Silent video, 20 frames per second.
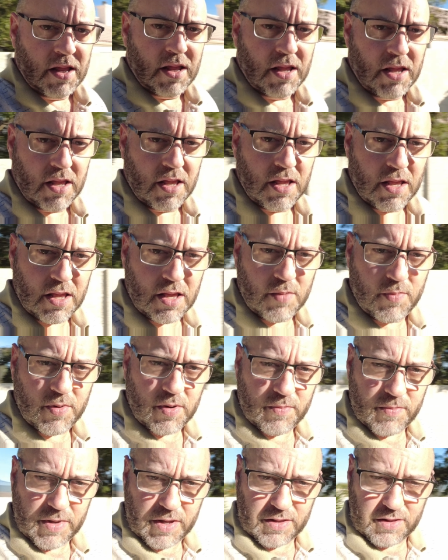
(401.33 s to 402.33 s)
How
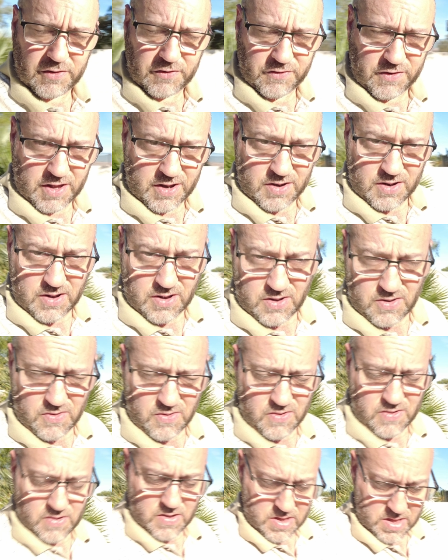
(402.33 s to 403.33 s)
about me in the sun?
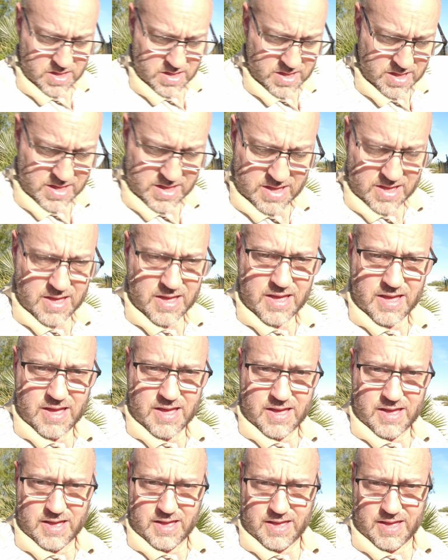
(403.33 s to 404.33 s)
Oh,
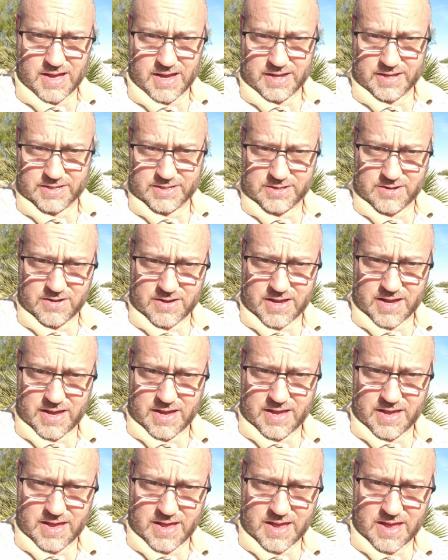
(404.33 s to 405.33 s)
yikes,
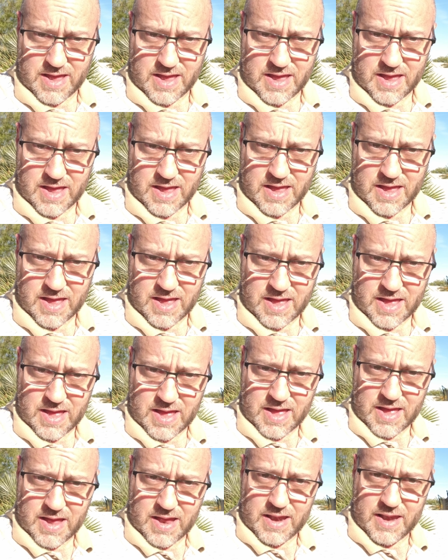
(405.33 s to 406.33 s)
okay.
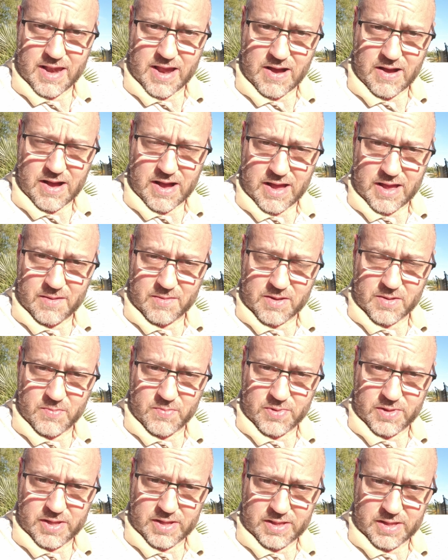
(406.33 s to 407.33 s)
Now I am
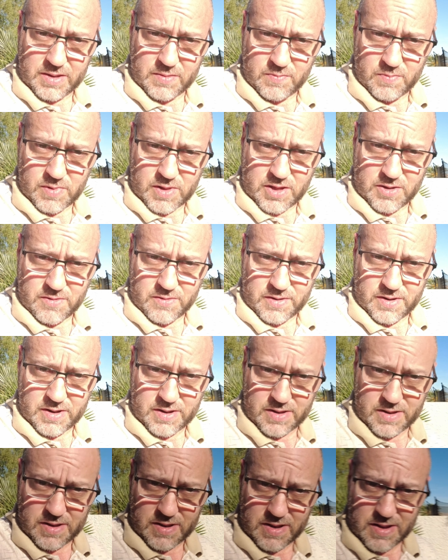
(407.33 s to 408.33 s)
completely blown
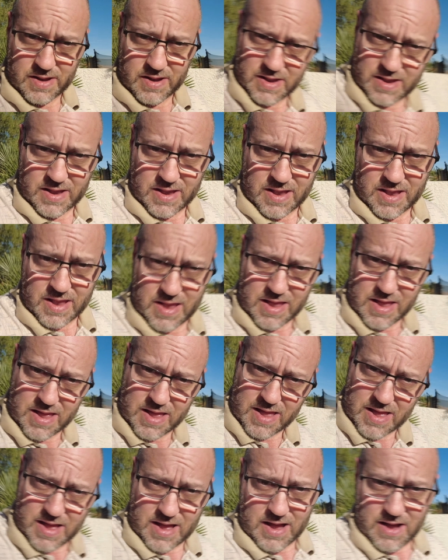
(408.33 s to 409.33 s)

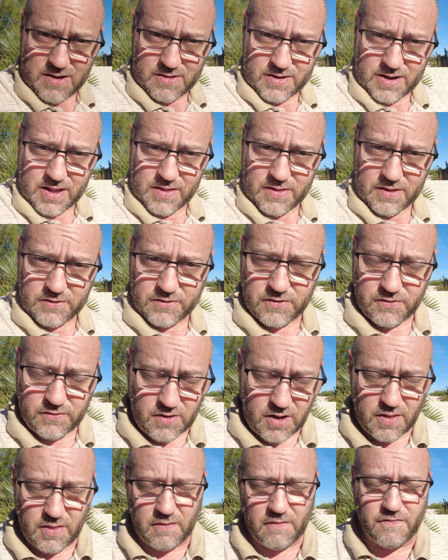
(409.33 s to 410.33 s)
out, and this is
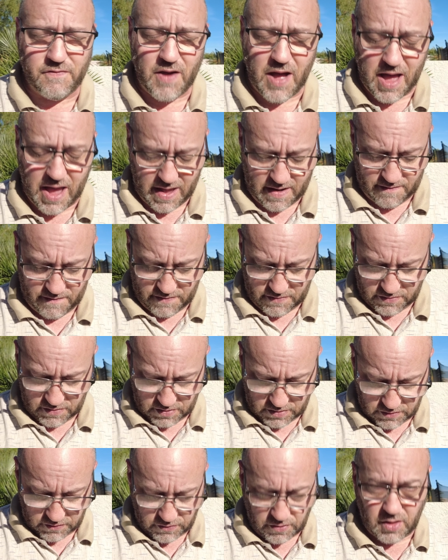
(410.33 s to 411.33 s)
on the 5, so
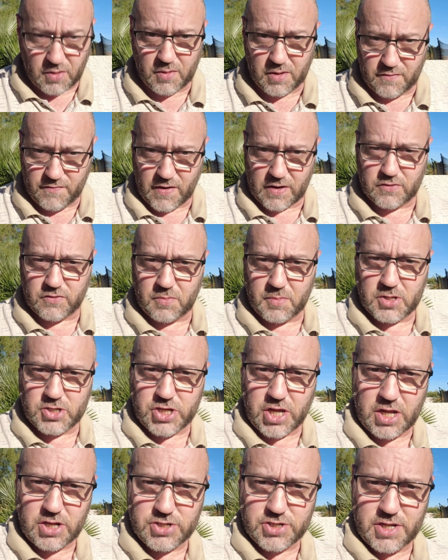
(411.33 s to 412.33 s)
this is all the way to the 5, so let me
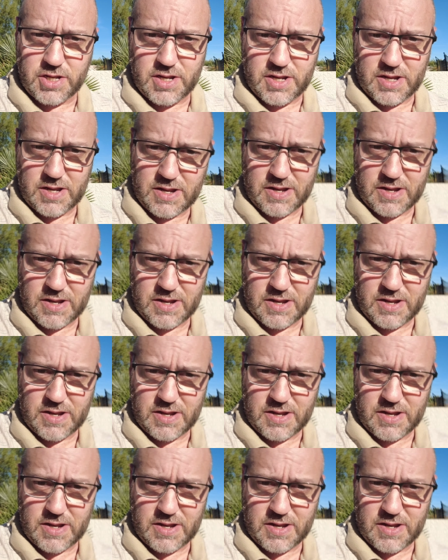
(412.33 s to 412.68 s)
change it.